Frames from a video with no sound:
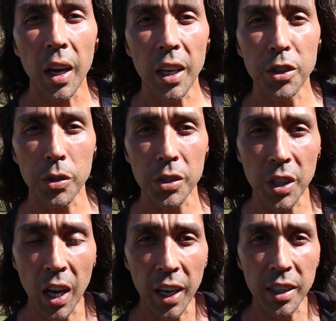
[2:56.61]
and your
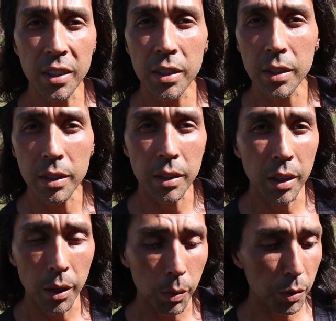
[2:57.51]
size
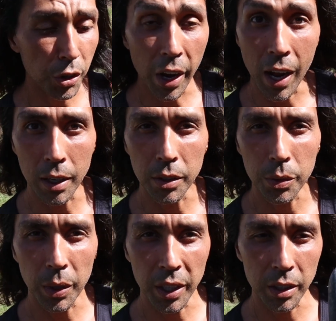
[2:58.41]
and your hand,
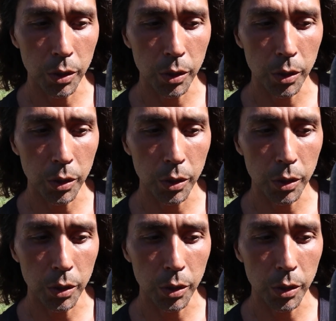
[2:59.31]
right?